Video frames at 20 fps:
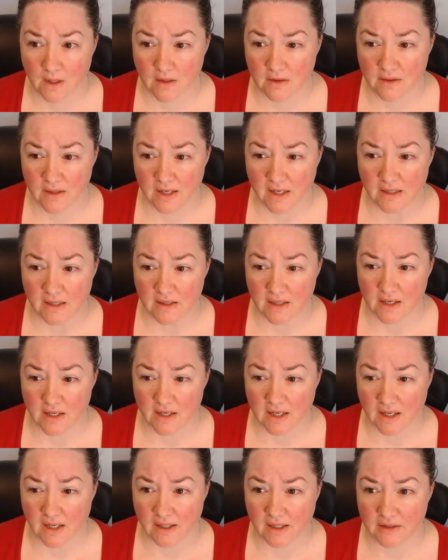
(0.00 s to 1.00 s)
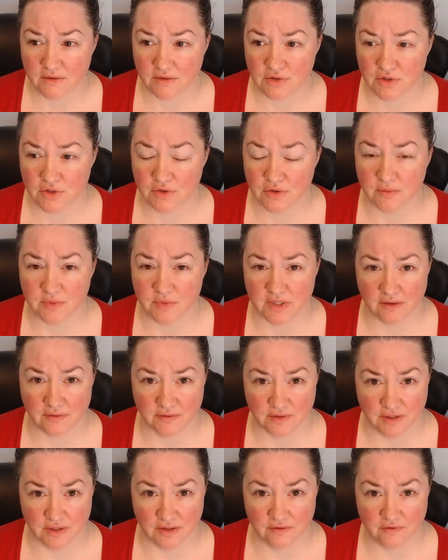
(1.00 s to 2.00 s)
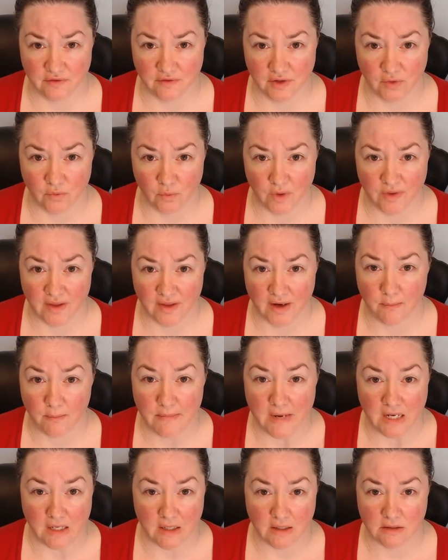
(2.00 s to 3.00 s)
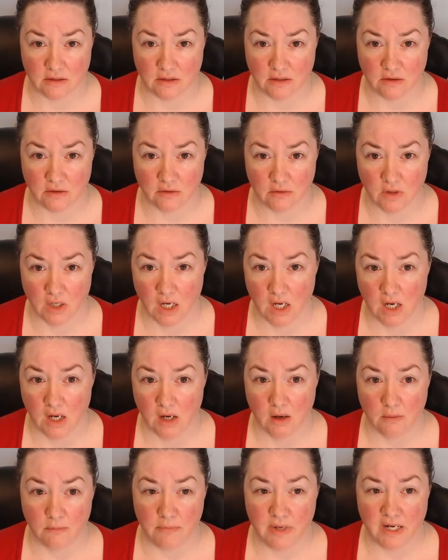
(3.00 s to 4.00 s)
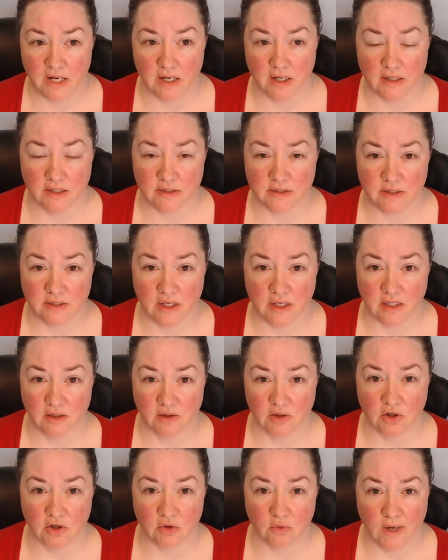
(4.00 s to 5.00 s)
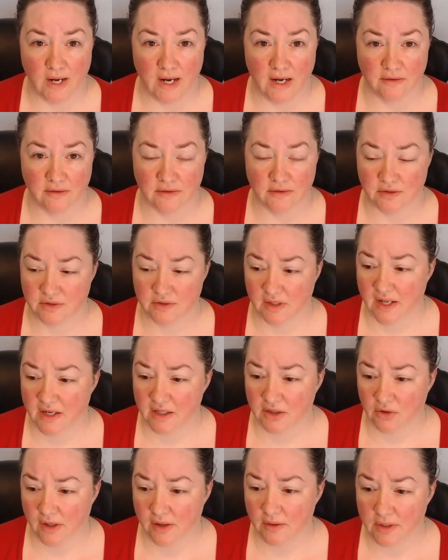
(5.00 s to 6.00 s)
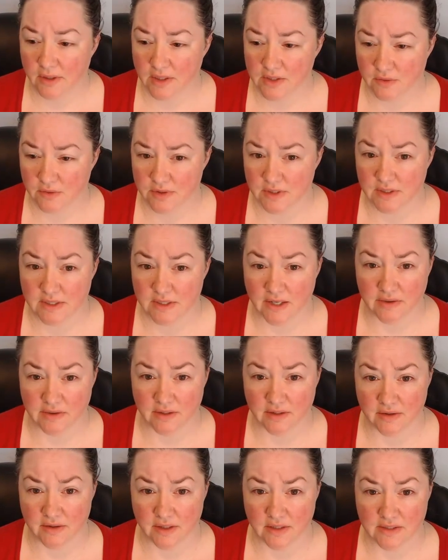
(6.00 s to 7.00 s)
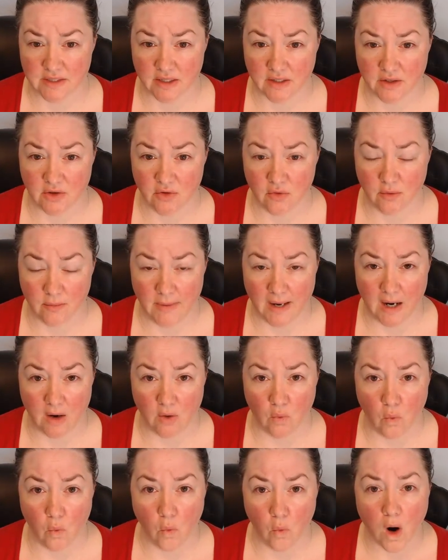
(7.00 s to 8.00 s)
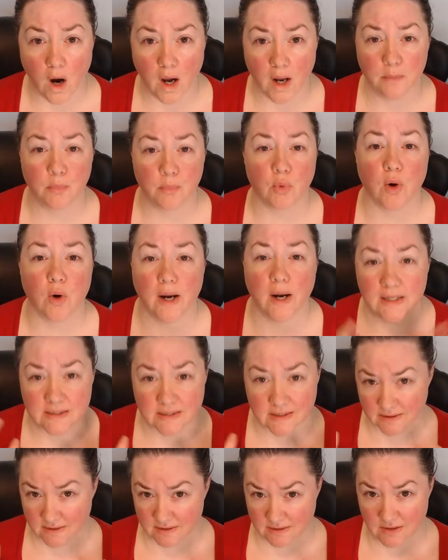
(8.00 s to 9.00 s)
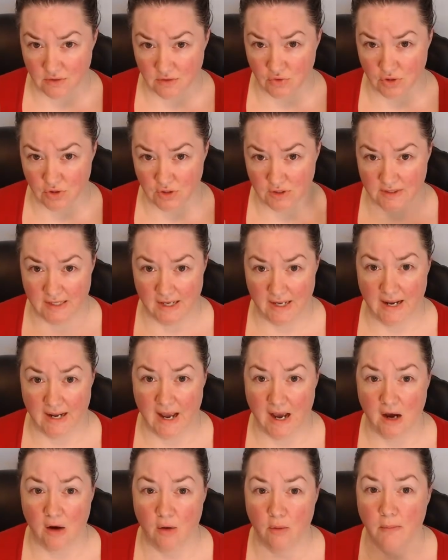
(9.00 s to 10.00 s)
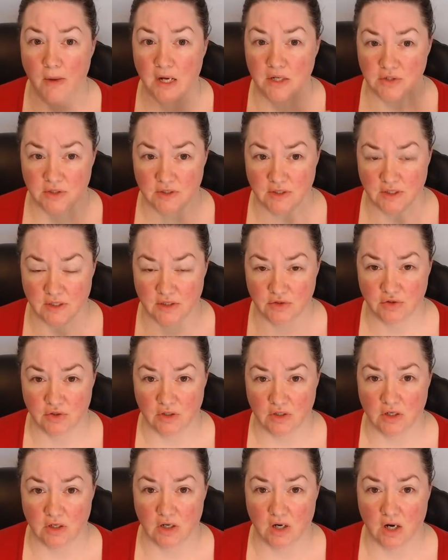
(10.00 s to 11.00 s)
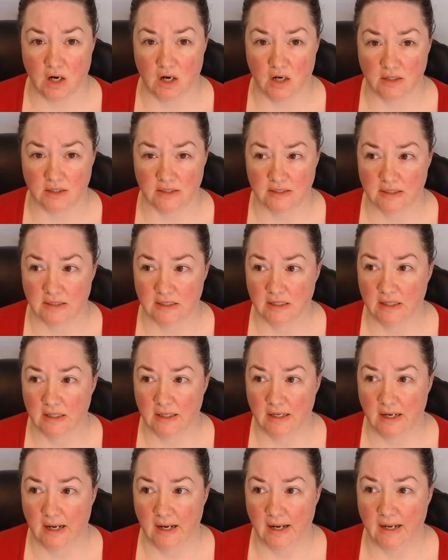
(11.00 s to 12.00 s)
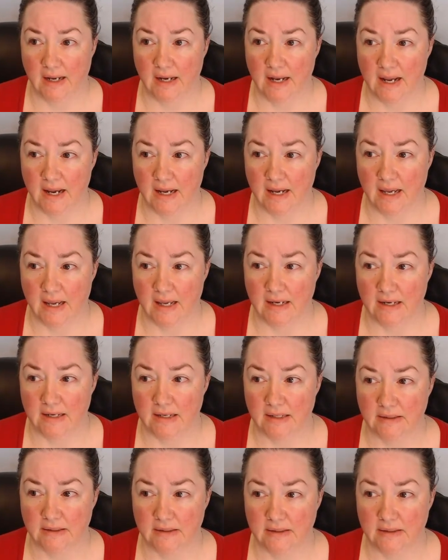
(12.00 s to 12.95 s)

they they kind of shoot themselves in the foot without meaning to, because they look around. There's a lot of great resources out there that tell you about what prices you should set, how much things should cost, and and